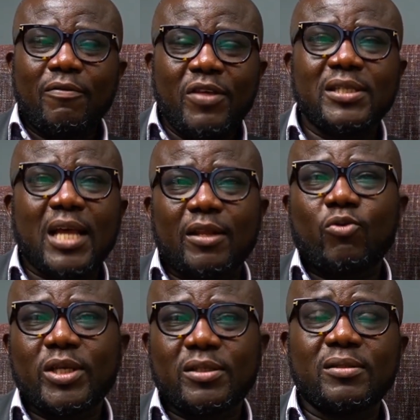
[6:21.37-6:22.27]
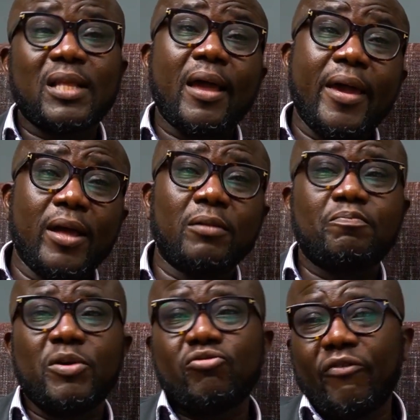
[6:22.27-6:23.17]
These are the questions that help
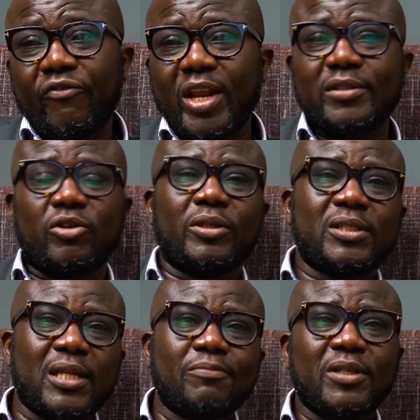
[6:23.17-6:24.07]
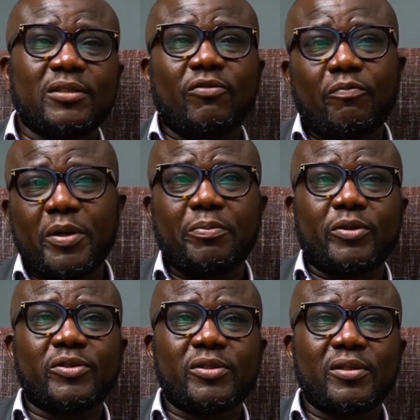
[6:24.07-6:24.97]
me reflect on the subject of purpose.